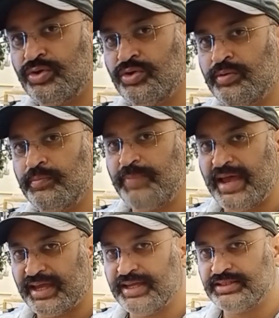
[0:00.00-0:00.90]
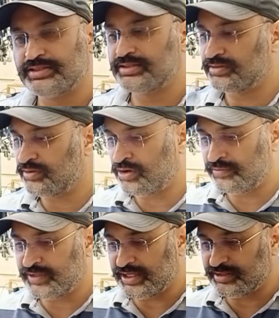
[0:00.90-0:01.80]
packings of
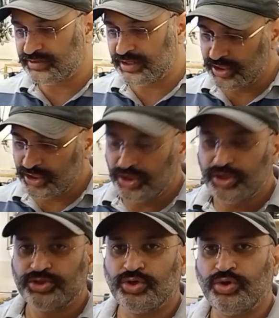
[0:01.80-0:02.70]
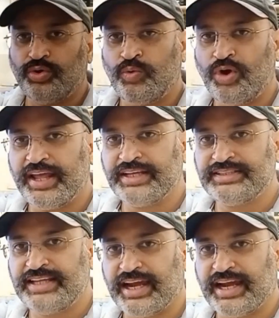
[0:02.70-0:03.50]
this. So what exactly